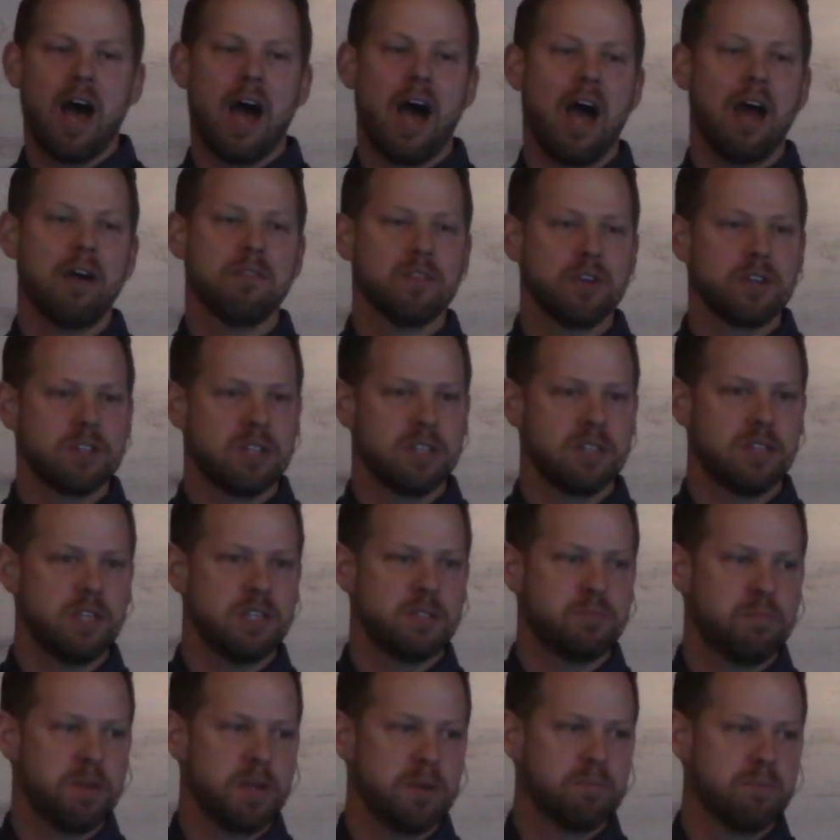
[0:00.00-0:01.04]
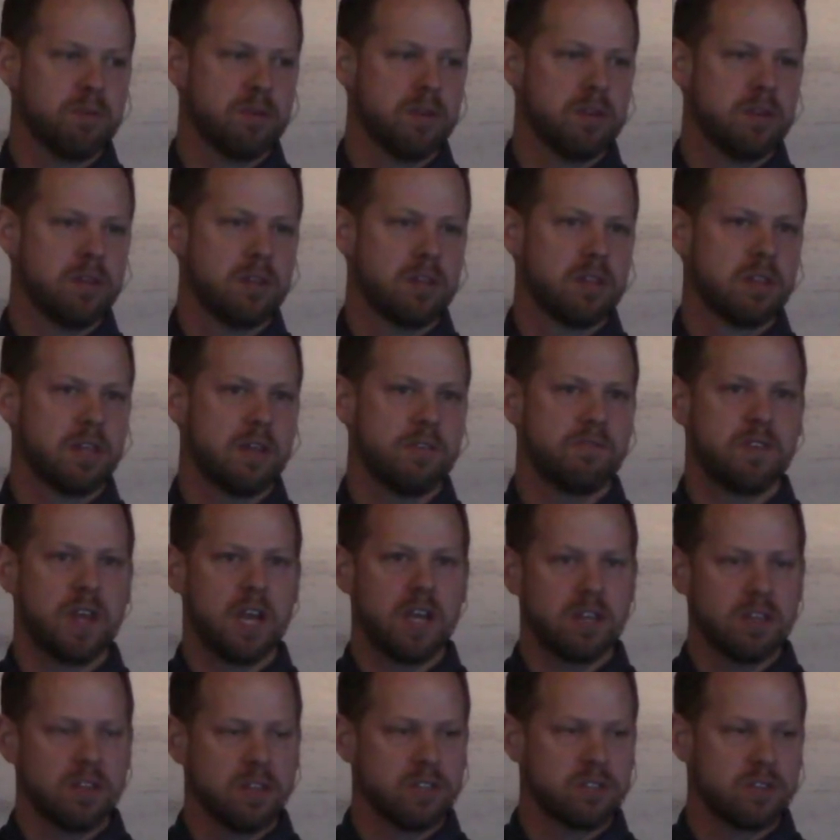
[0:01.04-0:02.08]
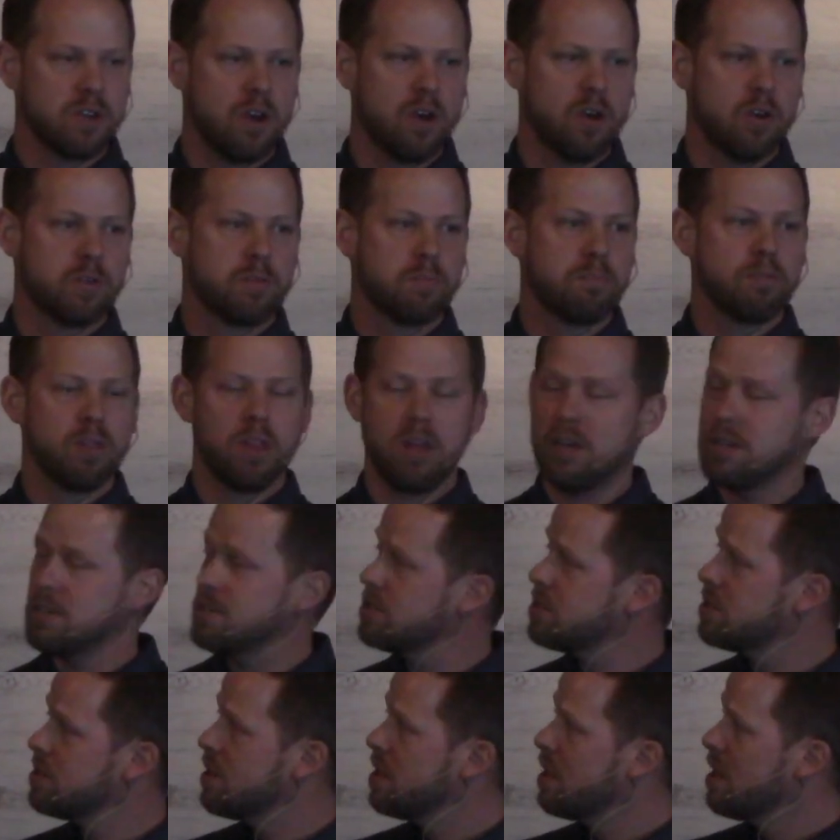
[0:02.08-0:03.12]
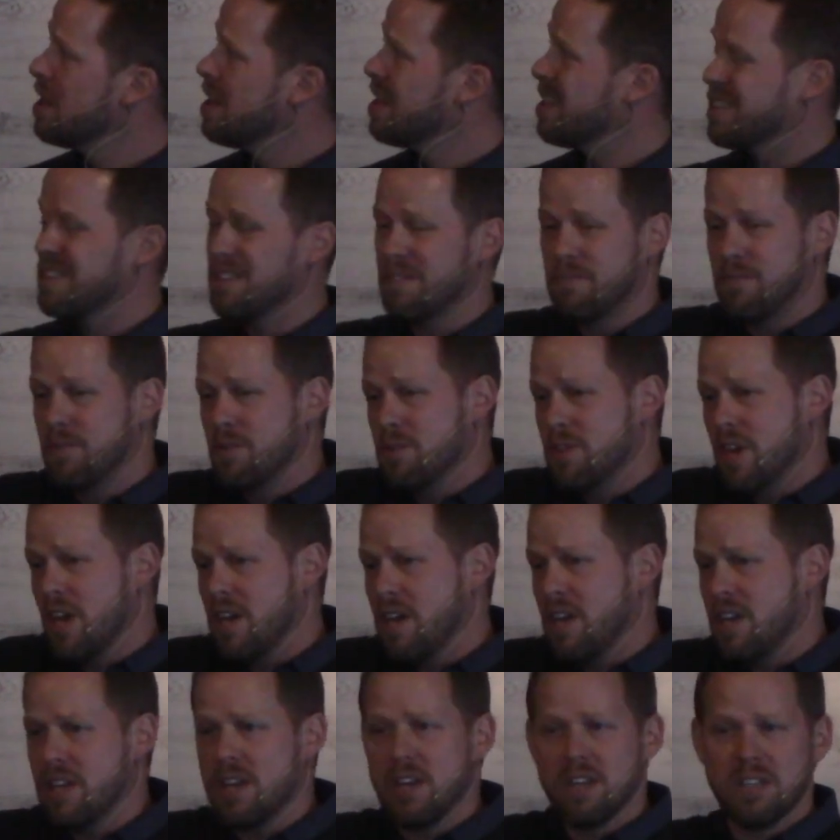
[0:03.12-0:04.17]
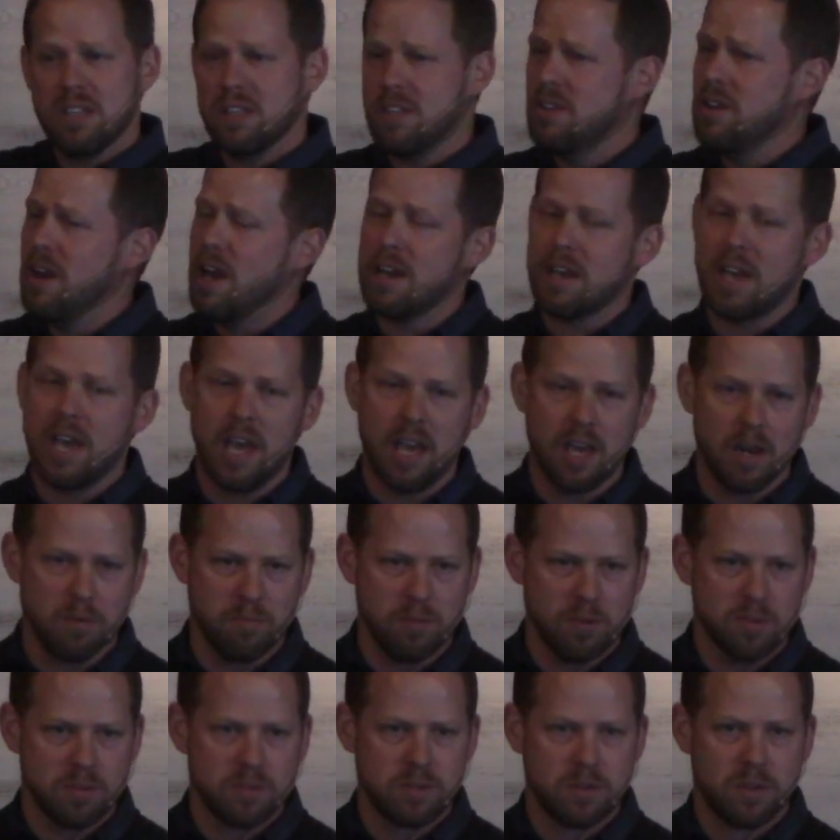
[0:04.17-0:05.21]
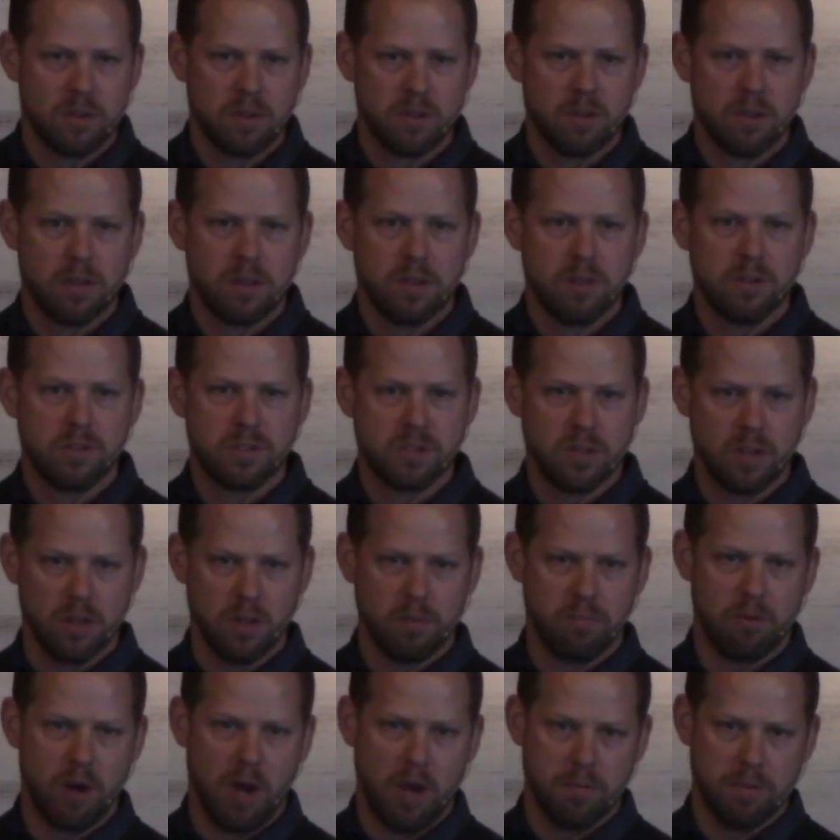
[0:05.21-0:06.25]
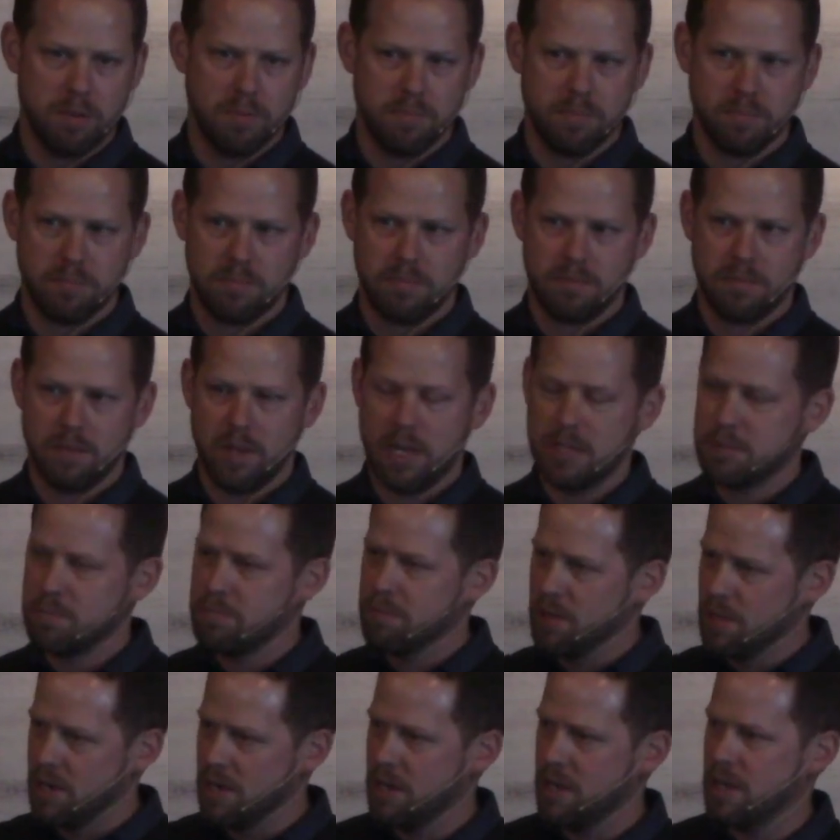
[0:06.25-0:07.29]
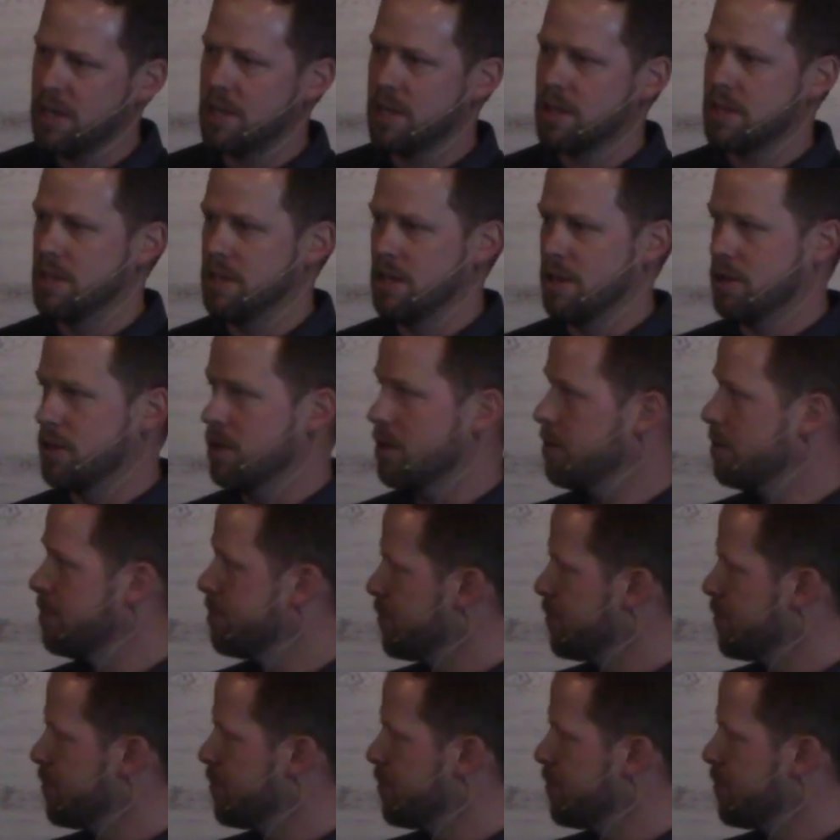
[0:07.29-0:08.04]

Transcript: I've looked at these people, they've taken this oath, plus the food they eat, they're not cannibals. There's still a problem. That's Pliny the Younger.